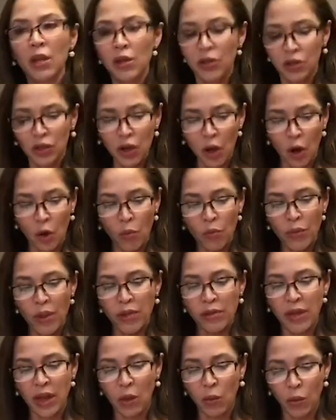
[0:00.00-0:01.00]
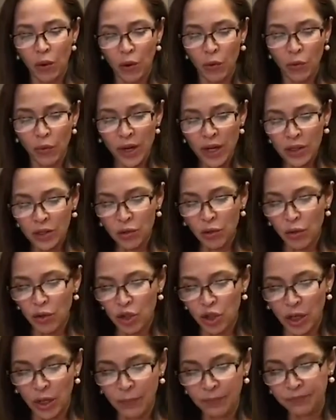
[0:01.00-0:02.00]
So they were
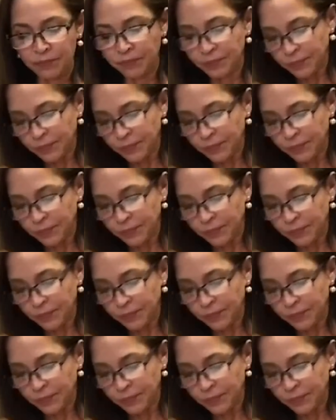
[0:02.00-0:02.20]
researching